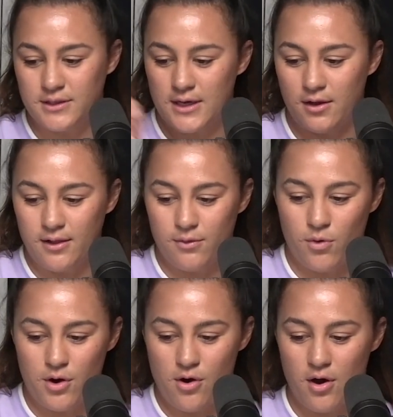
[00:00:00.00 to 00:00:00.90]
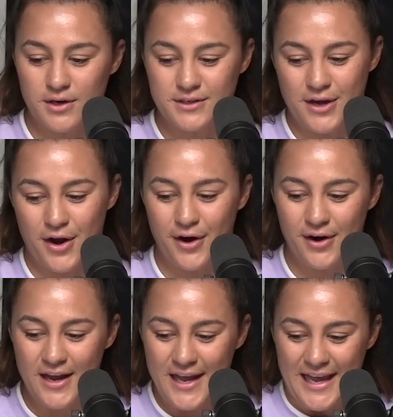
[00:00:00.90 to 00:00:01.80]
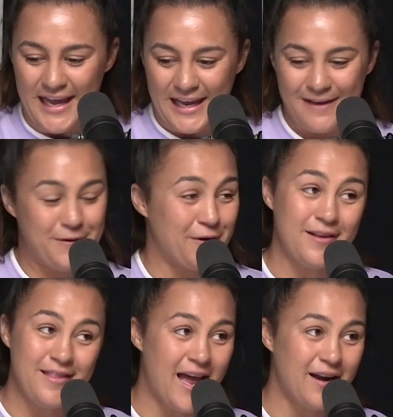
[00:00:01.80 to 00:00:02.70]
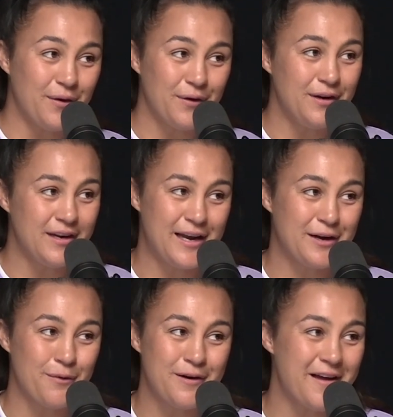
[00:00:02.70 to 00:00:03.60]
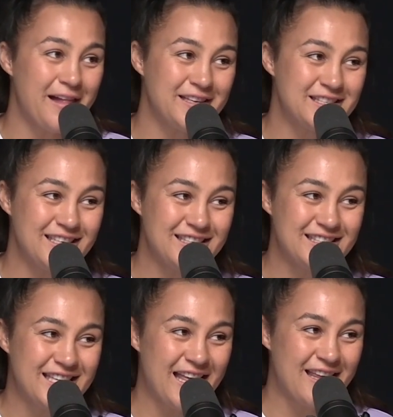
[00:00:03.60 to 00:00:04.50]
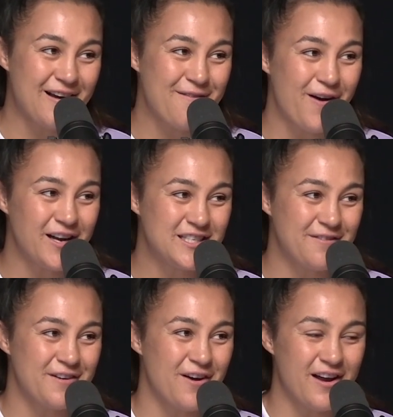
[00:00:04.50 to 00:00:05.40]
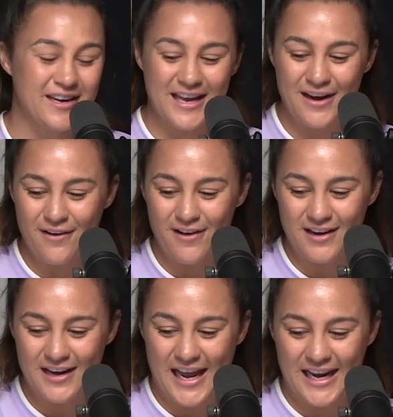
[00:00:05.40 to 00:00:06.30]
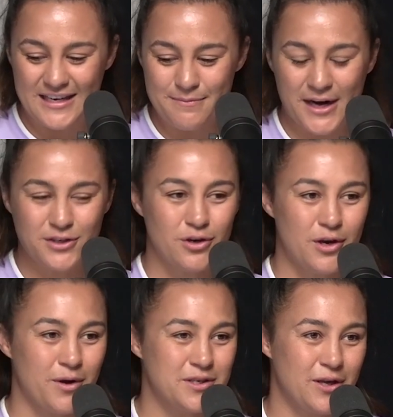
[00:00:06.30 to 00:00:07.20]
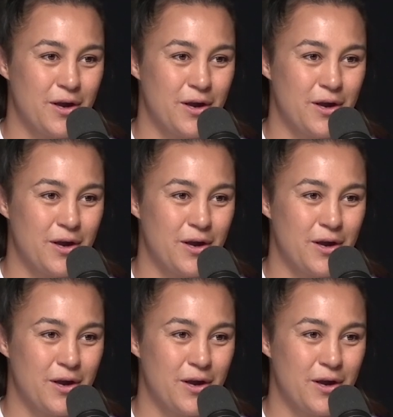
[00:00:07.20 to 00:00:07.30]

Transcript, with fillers: Foxtel, whatnot. So if you're in that hood and you're one of our listeners, get there and watch. If yes. not, get on and make sure you watch